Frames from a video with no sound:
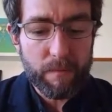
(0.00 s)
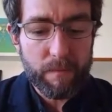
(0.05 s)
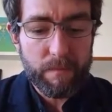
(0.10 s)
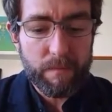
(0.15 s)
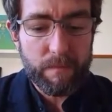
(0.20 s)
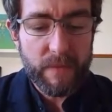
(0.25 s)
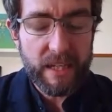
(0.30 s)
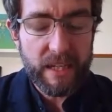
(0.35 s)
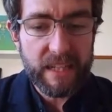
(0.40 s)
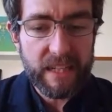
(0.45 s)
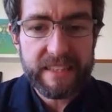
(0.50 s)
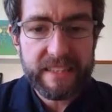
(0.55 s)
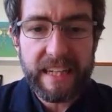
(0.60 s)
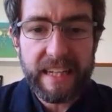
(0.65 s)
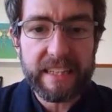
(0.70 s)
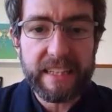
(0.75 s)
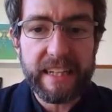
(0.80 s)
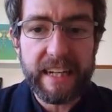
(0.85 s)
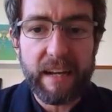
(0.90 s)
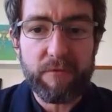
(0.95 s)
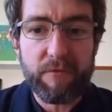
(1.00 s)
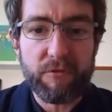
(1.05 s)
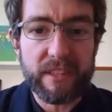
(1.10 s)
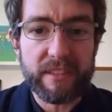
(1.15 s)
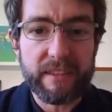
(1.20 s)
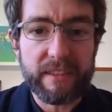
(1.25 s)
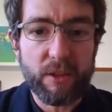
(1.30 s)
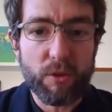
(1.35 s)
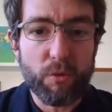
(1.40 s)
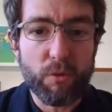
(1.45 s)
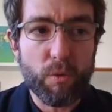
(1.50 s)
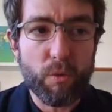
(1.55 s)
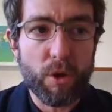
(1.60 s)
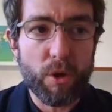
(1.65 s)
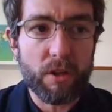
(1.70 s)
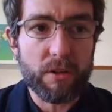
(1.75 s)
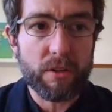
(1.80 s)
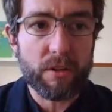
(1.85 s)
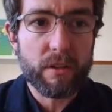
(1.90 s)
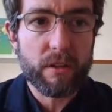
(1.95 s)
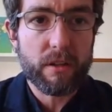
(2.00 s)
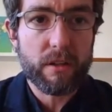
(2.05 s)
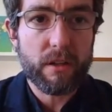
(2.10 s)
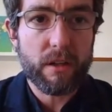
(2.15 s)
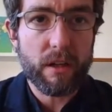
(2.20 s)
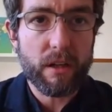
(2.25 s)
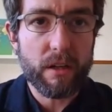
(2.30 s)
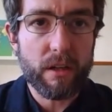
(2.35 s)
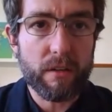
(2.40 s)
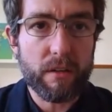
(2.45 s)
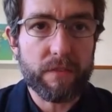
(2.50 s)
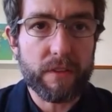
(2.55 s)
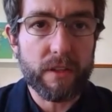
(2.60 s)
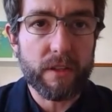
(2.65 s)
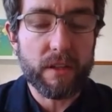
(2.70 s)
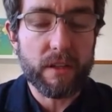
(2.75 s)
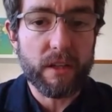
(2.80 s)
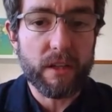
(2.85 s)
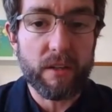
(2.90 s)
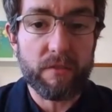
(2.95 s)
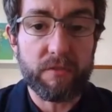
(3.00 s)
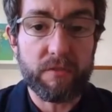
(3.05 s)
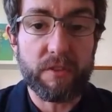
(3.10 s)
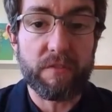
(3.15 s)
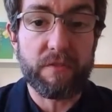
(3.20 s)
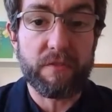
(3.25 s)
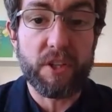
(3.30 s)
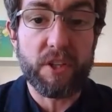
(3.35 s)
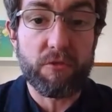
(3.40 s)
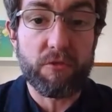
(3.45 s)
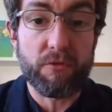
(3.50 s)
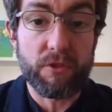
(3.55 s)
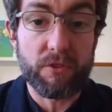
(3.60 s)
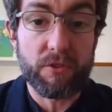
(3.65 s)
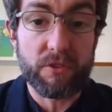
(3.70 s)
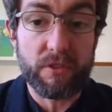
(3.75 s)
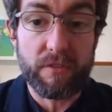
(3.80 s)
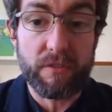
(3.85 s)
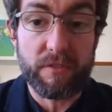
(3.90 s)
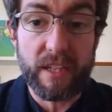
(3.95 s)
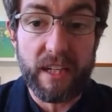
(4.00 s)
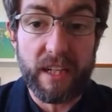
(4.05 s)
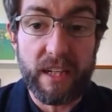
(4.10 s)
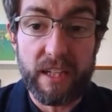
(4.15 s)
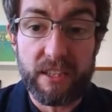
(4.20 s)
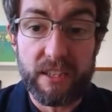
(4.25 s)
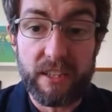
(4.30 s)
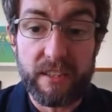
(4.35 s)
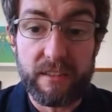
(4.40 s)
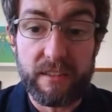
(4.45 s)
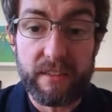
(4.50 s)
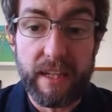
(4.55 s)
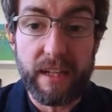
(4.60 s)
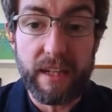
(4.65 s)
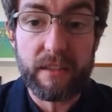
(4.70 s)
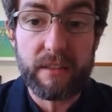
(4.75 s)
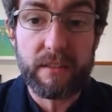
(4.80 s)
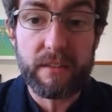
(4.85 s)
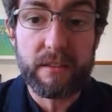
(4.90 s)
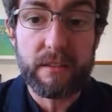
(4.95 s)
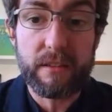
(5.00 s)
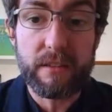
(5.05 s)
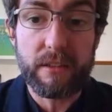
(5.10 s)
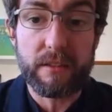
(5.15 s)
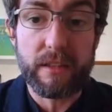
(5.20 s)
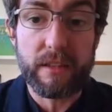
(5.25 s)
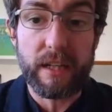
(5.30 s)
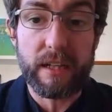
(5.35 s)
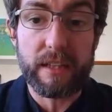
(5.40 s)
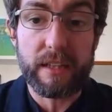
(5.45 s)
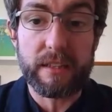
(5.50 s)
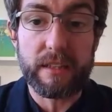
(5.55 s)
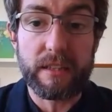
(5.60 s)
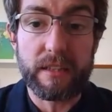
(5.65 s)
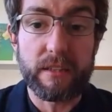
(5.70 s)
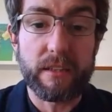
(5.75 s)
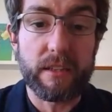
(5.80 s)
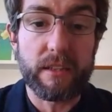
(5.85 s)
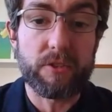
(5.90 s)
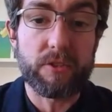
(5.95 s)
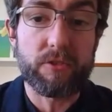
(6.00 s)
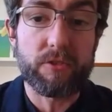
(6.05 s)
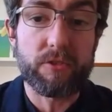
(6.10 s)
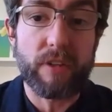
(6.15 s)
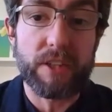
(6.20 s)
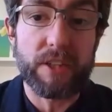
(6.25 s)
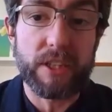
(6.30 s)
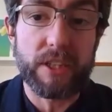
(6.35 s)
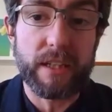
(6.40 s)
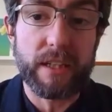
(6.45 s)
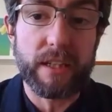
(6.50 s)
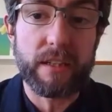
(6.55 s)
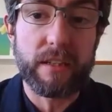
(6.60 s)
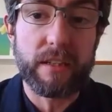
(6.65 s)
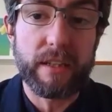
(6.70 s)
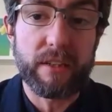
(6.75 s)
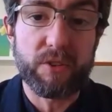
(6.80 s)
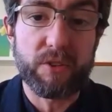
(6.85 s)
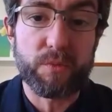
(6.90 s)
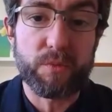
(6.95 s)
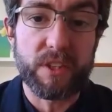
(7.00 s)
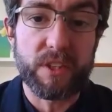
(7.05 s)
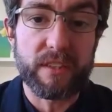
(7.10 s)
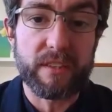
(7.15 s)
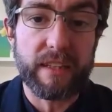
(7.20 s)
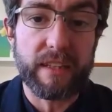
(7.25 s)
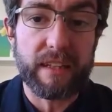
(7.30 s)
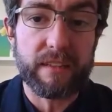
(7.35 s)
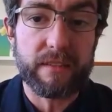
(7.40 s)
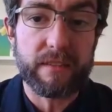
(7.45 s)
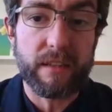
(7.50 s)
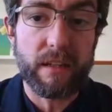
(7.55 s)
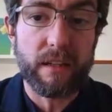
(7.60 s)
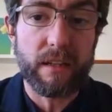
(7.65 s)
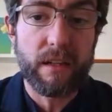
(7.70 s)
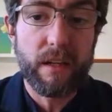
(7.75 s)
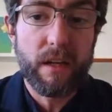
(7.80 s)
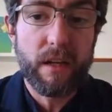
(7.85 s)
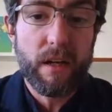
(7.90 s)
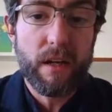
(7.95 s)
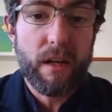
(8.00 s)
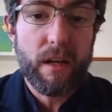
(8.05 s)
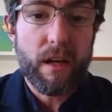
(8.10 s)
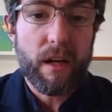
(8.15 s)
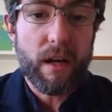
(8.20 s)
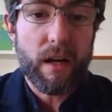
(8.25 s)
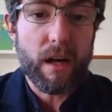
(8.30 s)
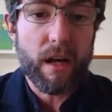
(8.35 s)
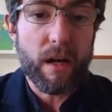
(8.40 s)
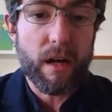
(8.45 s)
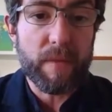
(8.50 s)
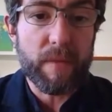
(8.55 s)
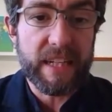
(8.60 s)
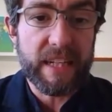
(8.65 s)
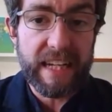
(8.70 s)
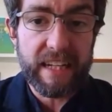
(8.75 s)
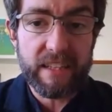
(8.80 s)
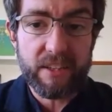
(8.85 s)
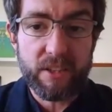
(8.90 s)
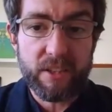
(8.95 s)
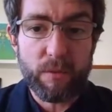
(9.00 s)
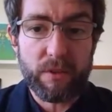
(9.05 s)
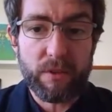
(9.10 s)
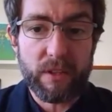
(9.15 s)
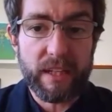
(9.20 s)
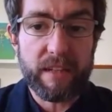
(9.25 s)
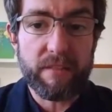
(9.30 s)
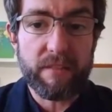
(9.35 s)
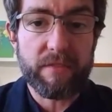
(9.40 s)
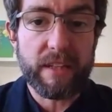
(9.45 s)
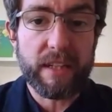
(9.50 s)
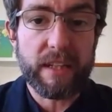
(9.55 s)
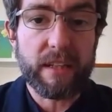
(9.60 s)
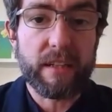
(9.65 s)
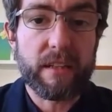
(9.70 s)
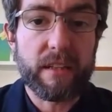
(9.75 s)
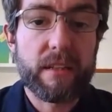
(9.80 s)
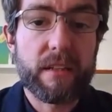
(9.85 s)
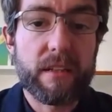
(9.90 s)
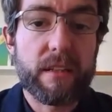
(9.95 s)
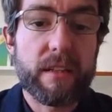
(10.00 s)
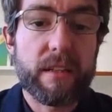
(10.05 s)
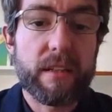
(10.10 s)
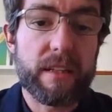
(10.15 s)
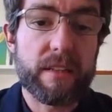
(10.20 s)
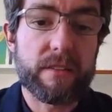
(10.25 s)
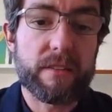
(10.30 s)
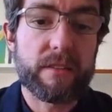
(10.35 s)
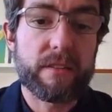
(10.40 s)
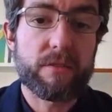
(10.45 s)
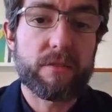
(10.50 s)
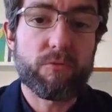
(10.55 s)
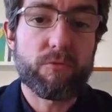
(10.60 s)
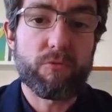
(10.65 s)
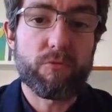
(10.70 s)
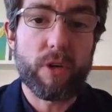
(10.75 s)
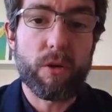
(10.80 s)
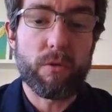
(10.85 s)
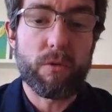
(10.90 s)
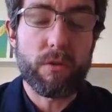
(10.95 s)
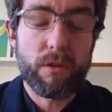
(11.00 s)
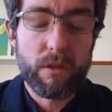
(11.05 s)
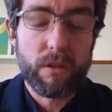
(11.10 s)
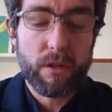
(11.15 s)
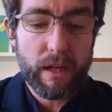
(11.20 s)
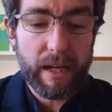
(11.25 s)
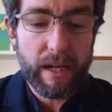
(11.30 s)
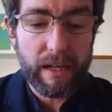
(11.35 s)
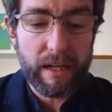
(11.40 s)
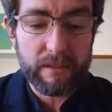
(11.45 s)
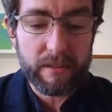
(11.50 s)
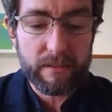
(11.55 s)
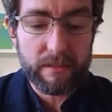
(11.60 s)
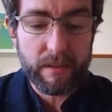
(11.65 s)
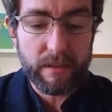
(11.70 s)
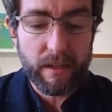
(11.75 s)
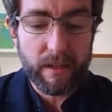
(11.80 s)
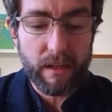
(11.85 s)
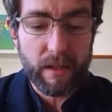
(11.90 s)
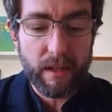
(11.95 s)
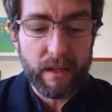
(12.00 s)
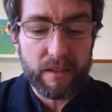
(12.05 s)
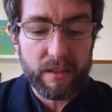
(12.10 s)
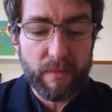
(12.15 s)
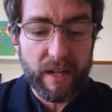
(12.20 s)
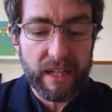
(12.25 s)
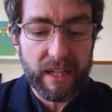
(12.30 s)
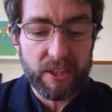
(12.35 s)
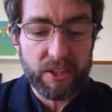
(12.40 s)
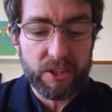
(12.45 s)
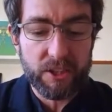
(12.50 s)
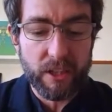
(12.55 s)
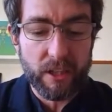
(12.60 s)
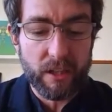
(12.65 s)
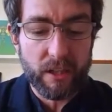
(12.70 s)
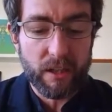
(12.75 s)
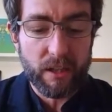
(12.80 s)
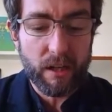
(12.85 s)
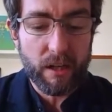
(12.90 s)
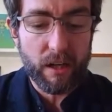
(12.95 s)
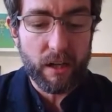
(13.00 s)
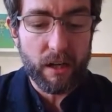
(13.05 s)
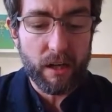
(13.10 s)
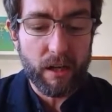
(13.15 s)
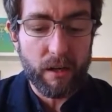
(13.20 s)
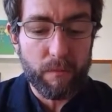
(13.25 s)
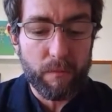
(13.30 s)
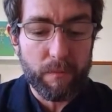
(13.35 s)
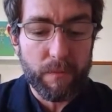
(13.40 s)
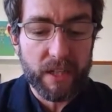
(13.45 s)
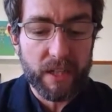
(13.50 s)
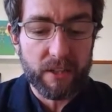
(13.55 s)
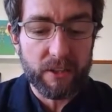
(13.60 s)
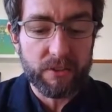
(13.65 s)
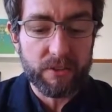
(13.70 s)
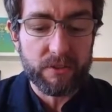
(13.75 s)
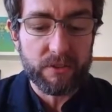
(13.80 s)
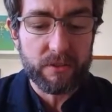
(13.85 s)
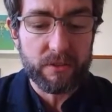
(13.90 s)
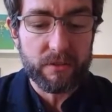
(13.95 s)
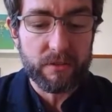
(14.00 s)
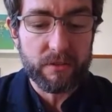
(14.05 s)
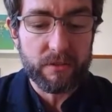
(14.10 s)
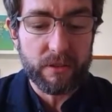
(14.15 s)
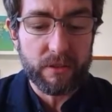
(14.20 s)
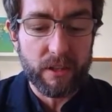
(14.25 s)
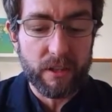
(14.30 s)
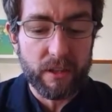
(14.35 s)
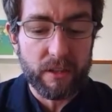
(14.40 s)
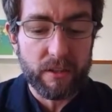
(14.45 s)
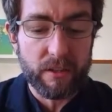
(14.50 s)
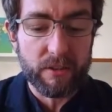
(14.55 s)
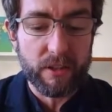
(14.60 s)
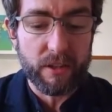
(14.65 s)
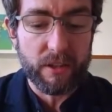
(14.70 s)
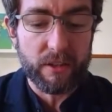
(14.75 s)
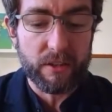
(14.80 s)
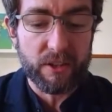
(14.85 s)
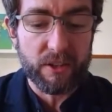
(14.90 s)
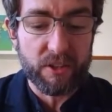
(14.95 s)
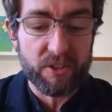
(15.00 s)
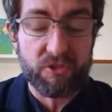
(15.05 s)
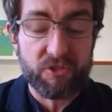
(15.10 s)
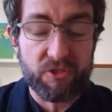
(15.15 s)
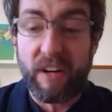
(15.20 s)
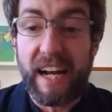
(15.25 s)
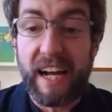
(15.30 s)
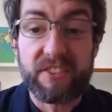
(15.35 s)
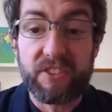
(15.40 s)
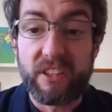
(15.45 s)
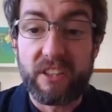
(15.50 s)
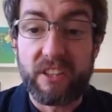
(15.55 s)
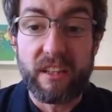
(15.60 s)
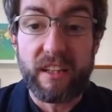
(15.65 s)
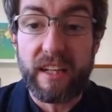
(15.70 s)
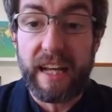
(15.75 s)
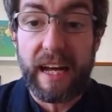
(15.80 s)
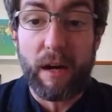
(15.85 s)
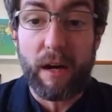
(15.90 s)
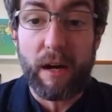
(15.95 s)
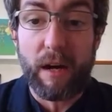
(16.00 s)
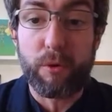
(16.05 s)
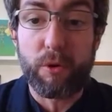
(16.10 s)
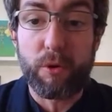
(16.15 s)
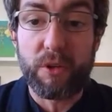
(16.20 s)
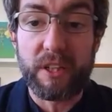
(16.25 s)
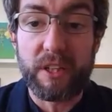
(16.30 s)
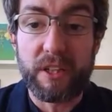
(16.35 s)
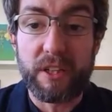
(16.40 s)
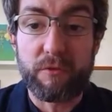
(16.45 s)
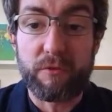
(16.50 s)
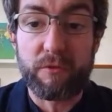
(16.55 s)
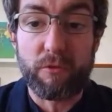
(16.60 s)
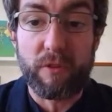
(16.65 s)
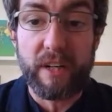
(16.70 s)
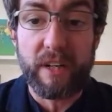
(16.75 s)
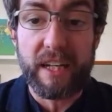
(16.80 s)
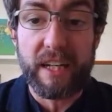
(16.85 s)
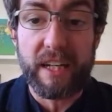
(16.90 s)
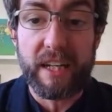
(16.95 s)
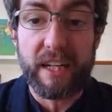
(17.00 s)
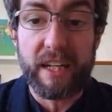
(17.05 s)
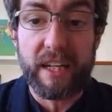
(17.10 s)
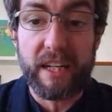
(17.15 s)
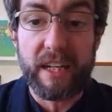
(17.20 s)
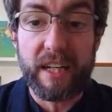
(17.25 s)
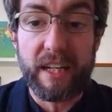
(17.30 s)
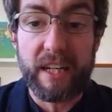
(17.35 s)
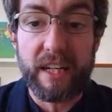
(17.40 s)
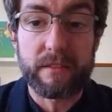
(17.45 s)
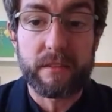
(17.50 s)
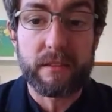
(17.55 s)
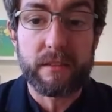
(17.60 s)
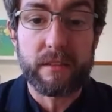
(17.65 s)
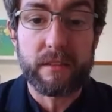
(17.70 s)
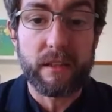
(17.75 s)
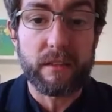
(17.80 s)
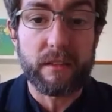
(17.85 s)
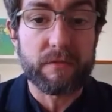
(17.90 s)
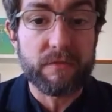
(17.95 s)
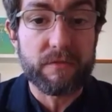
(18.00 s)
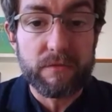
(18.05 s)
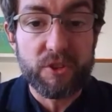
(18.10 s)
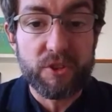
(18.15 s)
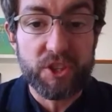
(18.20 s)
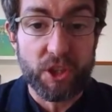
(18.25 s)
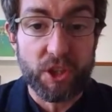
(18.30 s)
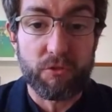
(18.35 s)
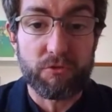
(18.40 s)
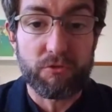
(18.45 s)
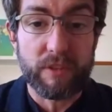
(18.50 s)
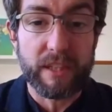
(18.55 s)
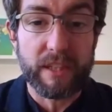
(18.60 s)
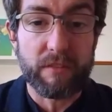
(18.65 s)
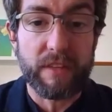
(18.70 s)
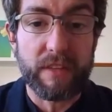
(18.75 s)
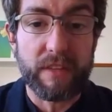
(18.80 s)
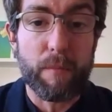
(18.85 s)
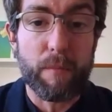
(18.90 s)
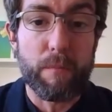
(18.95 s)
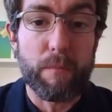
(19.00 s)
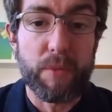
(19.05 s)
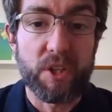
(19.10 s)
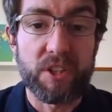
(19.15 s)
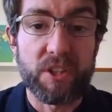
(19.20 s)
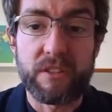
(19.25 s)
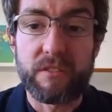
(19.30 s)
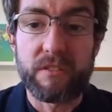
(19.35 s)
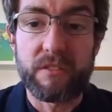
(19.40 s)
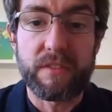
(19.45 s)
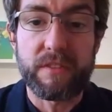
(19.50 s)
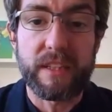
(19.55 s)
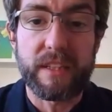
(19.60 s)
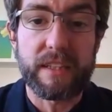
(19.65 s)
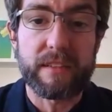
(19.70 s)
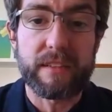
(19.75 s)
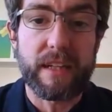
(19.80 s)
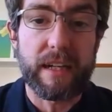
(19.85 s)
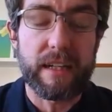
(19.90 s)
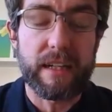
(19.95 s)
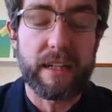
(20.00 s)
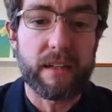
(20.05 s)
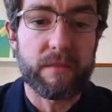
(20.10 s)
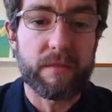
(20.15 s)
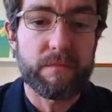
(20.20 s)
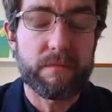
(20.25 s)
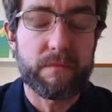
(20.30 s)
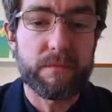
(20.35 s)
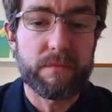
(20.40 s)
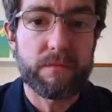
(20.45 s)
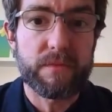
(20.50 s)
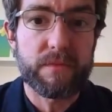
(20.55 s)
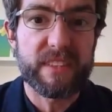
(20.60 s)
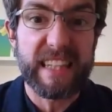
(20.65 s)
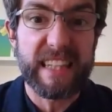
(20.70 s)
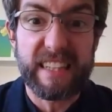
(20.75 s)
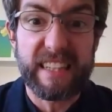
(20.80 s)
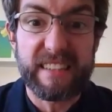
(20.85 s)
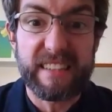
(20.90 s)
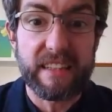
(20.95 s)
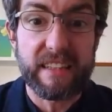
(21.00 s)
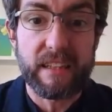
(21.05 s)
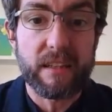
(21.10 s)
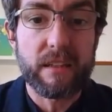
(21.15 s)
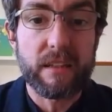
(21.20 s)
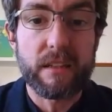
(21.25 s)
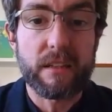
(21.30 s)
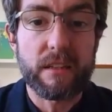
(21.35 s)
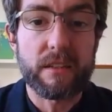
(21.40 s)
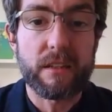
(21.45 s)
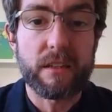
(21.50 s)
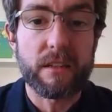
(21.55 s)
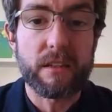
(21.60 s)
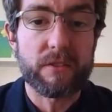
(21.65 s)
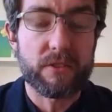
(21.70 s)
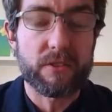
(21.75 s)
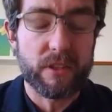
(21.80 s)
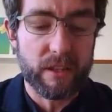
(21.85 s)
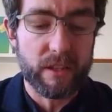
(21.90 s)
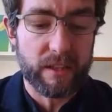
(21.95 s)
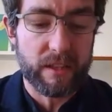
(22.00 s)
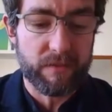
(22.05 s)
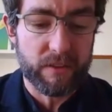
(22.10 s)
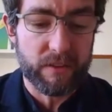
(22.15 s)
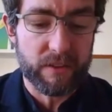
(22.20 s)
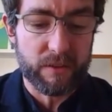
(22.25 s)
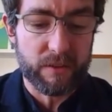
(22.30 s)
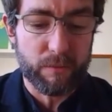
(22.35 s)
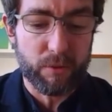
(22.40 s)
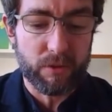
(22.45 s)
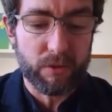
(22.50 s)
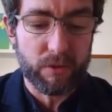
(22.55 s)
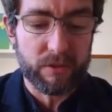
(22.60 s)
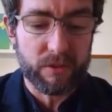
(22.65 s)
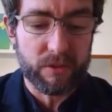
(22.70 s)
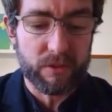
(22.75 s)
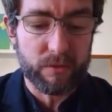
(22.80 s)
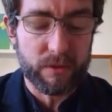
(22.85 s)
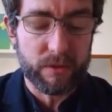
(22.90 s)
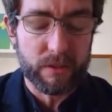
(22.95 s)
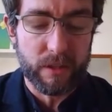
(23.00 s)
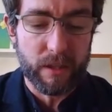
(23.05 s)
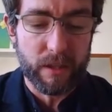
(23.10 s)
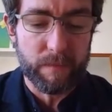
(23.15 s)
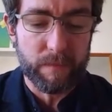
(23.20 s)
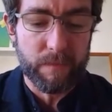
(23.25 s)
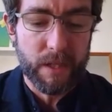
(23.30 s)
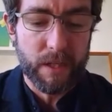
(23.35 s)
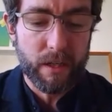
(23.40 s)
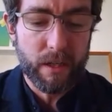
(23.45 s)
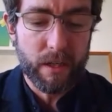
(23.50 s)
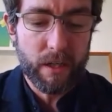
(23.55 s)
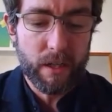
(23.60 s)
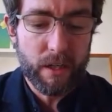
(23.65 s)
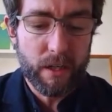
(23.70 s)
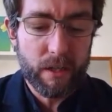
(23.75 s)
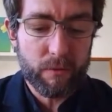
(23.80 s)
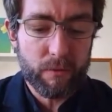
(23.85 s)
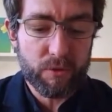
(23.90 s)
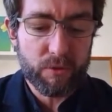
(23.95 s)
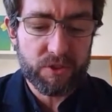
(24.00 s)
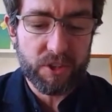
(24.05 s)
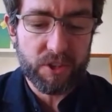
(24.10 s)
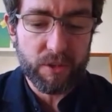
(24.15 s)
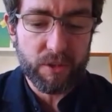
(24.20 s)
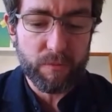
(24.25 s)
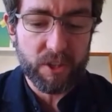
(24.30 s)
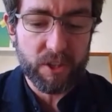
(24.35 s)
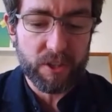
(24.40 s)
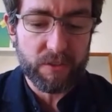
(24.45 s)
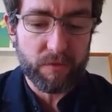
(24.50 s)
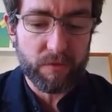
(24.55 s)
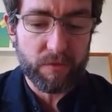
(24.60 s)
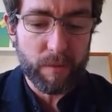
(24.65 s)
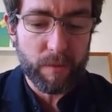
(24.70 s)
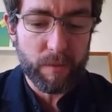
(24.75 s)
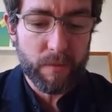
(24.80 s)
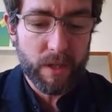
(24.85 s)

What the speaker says: He attended every single one of the funerals of the 96 who died in the tragic Hillsborough disaster, and he ended up leaving his role as manager, because the stress and outpouring of grief and his kind of shouldering of that burden for the entire city, and certainly for the supporters, was too much for him.